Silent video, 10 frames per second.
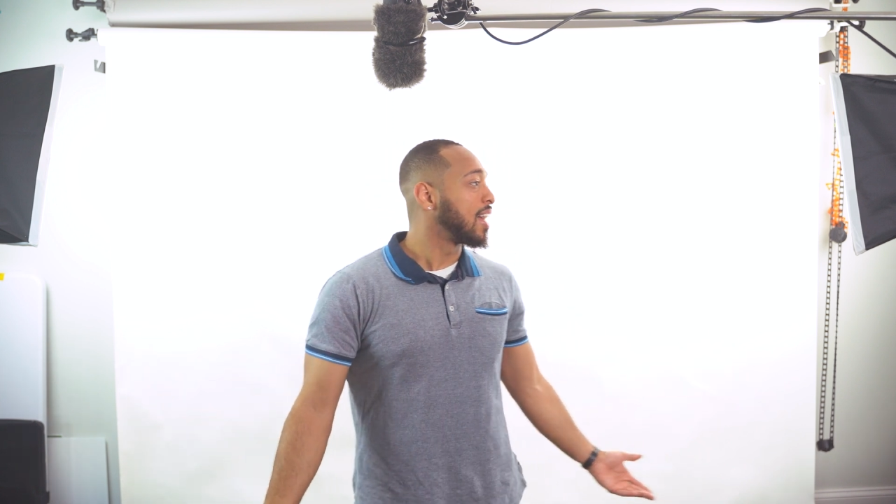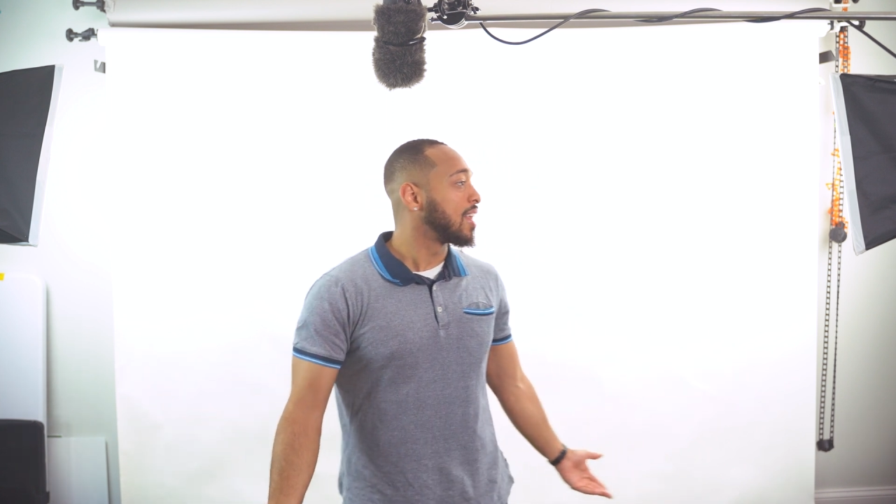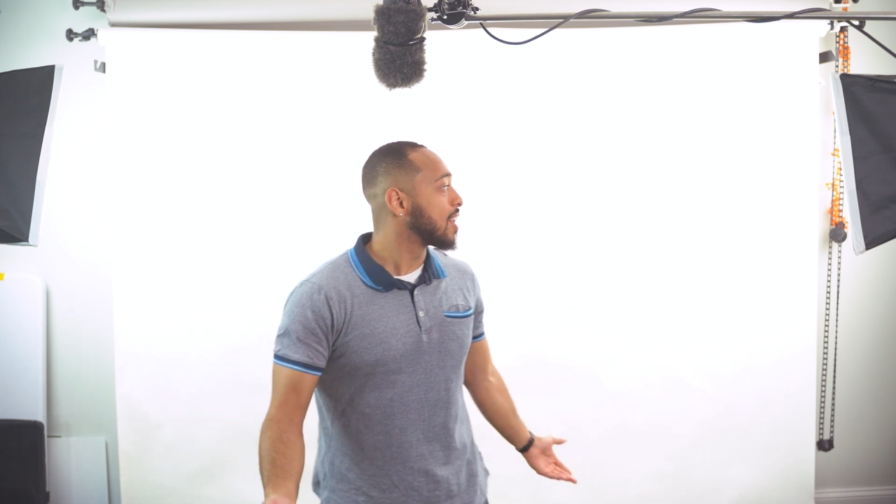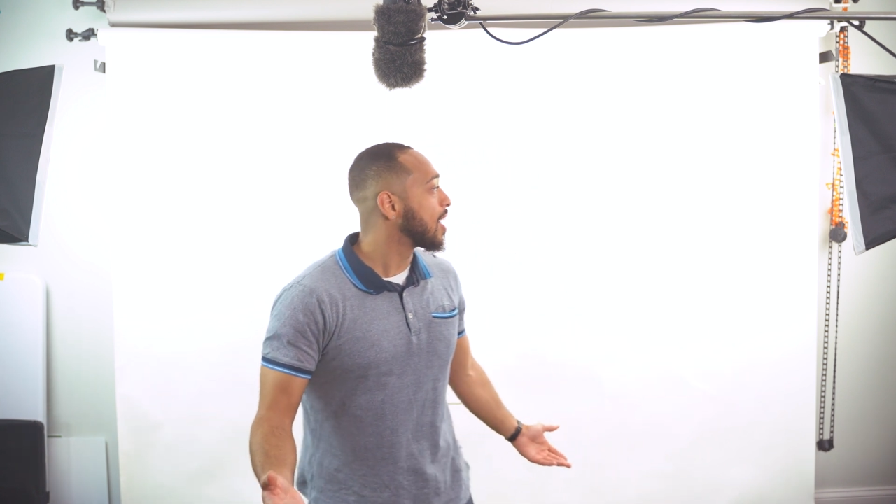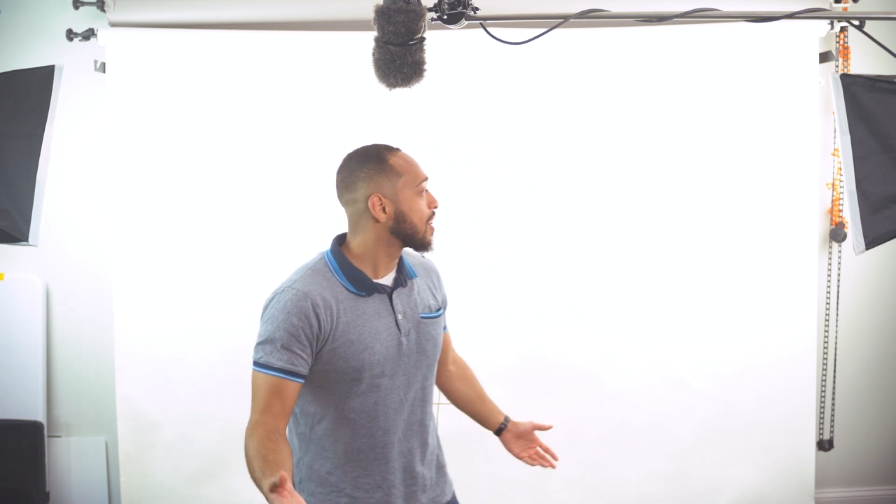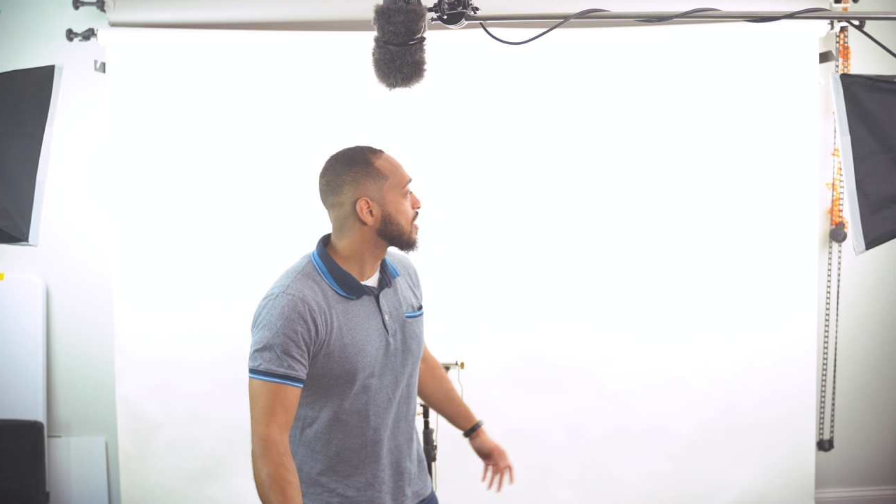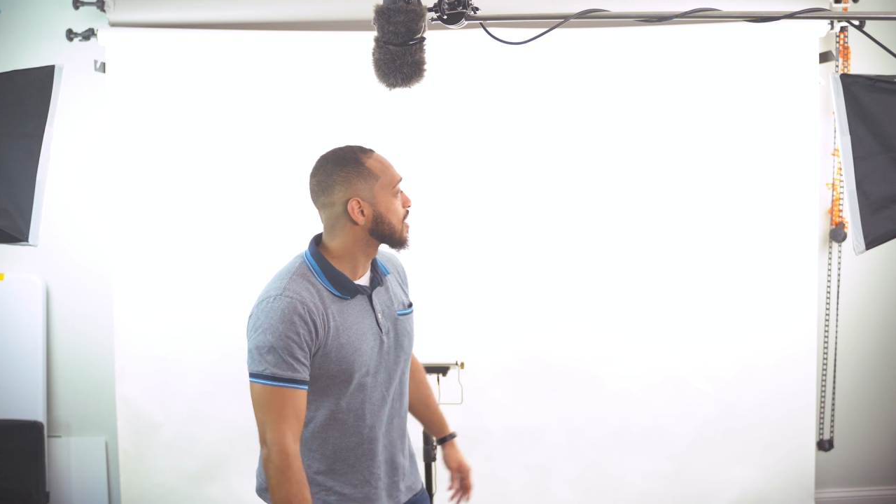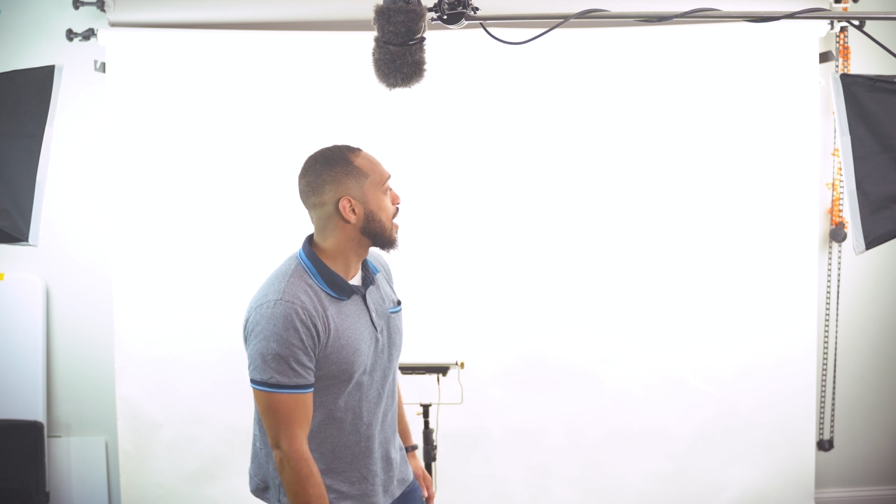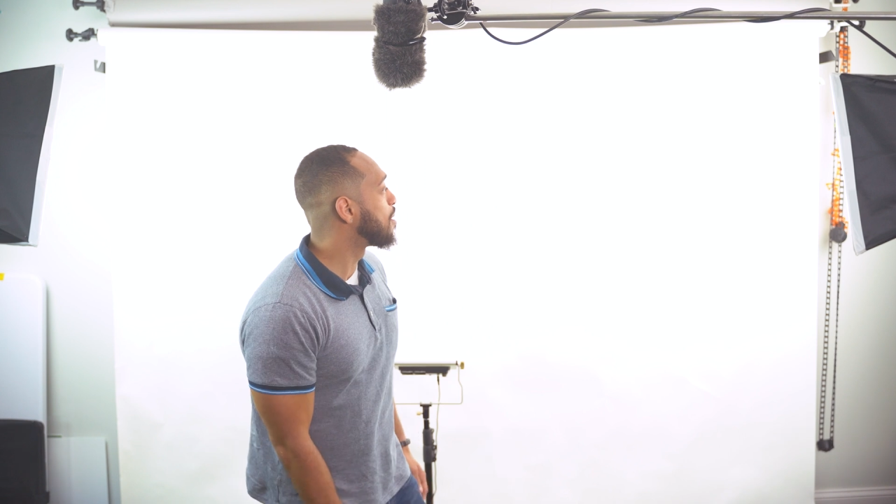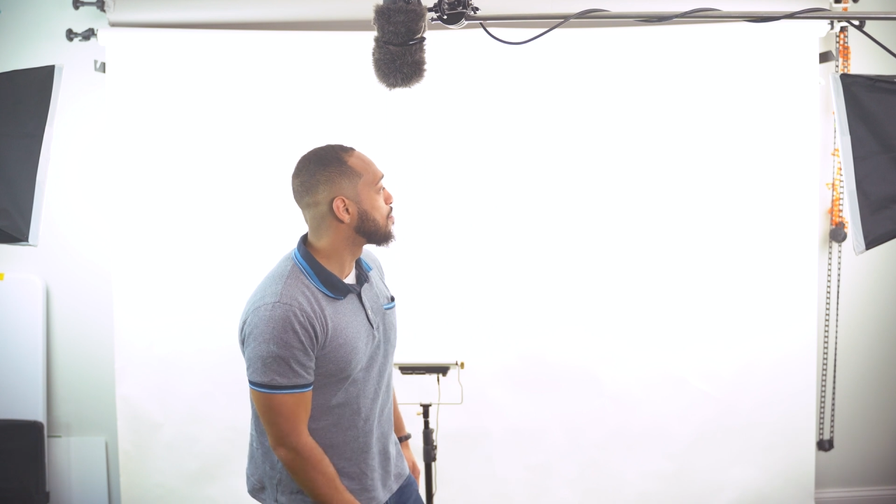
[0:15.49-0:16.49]
a lot less
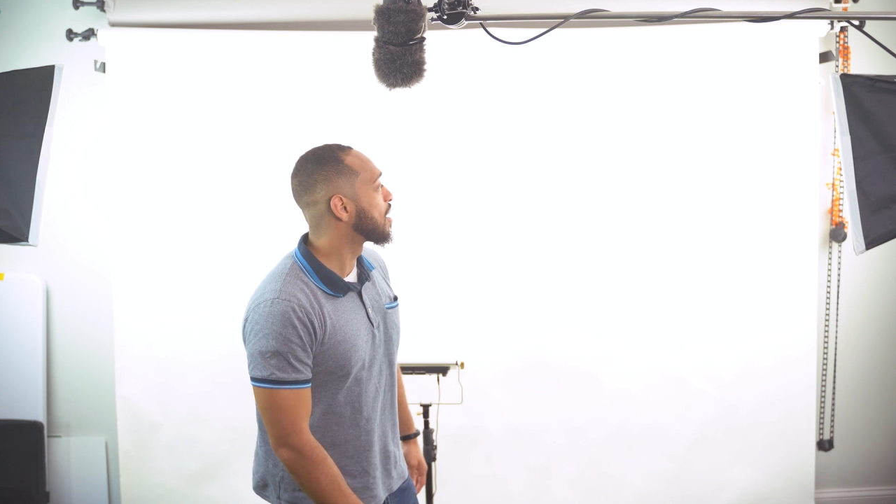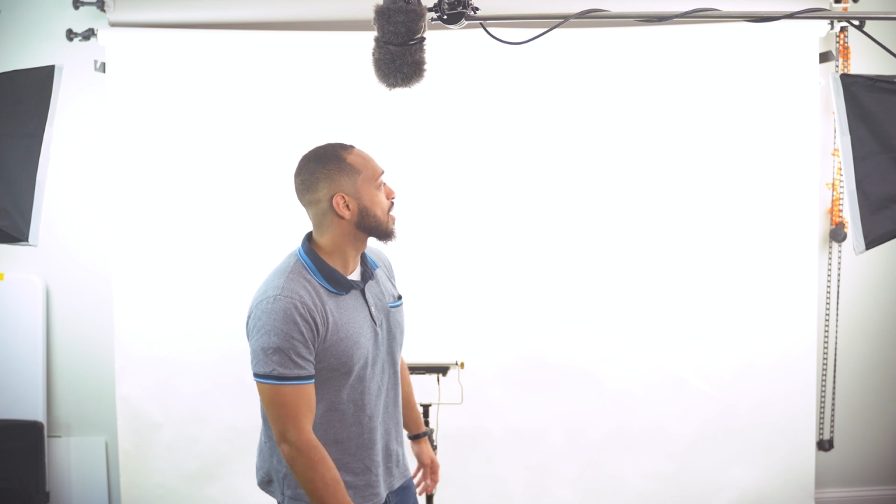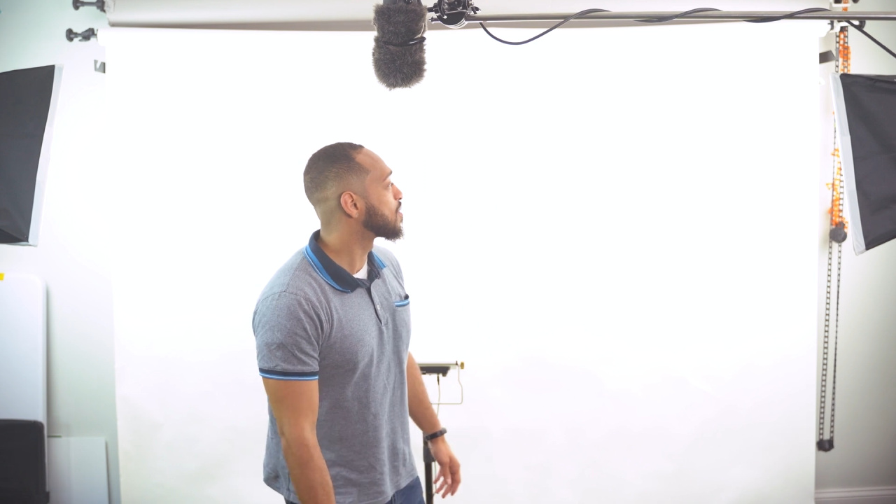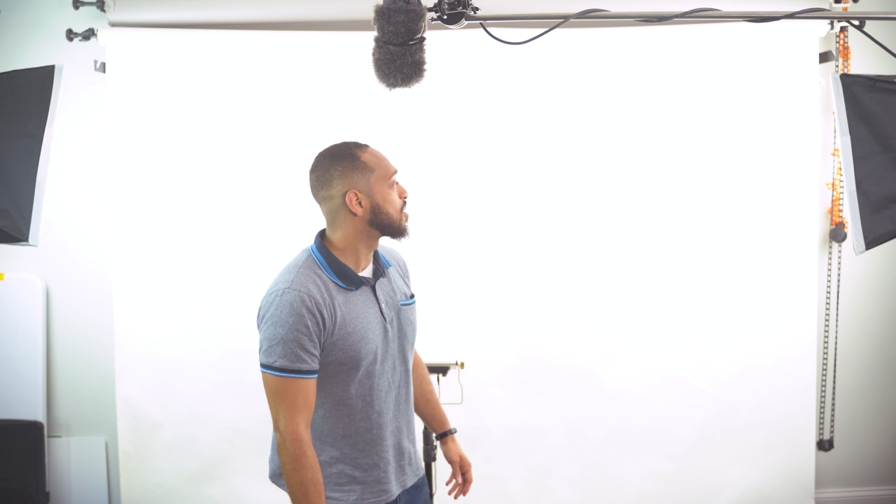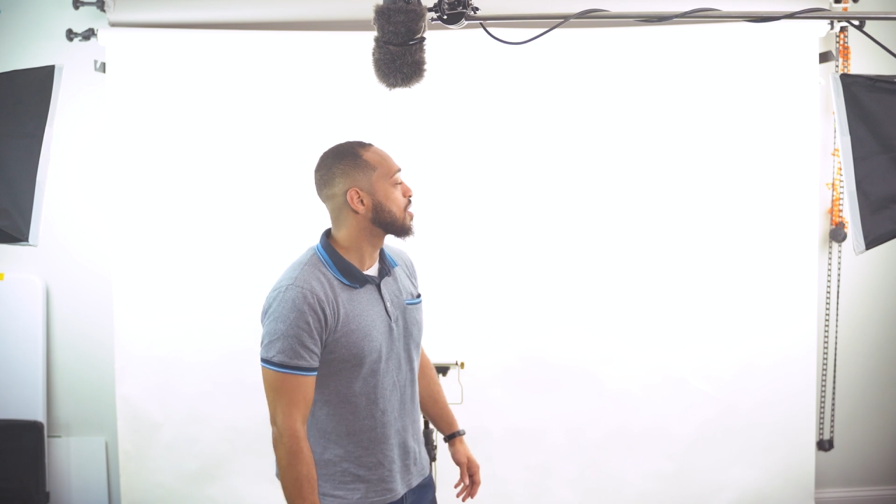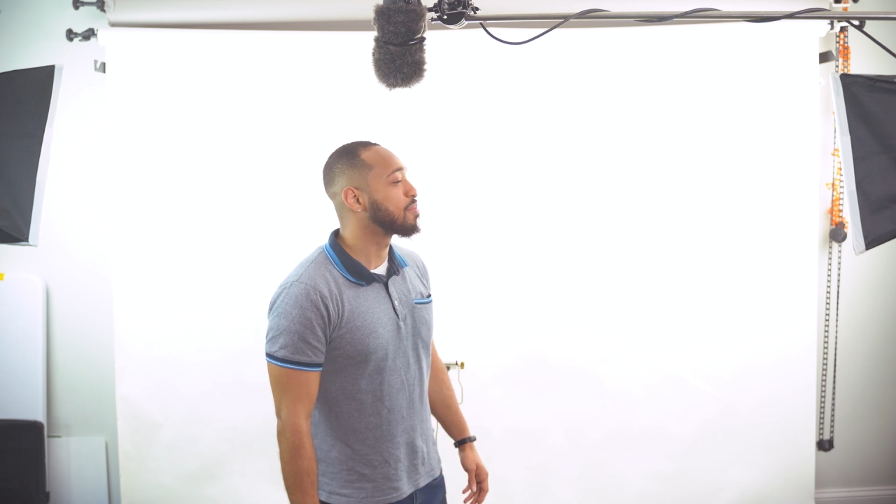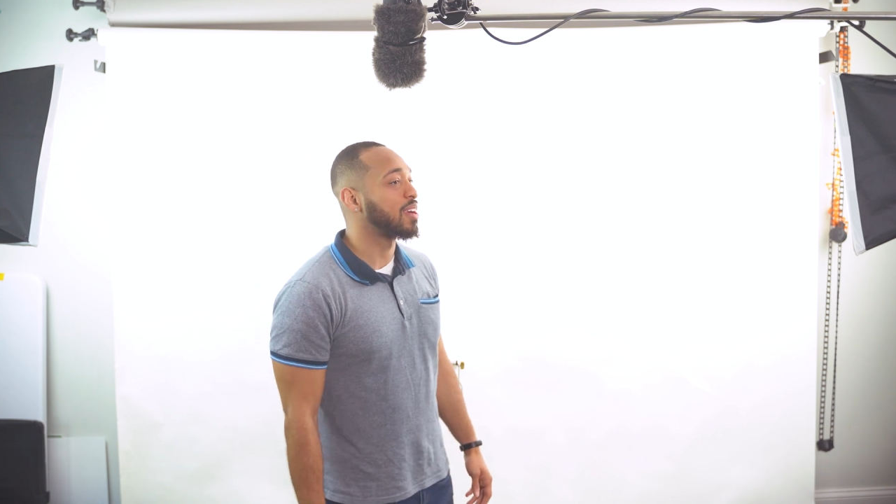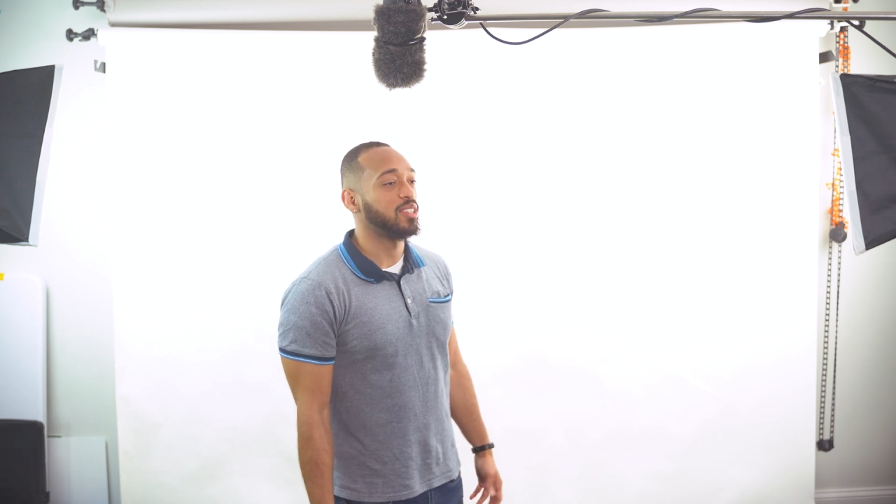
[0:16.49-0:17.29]
complex when you compare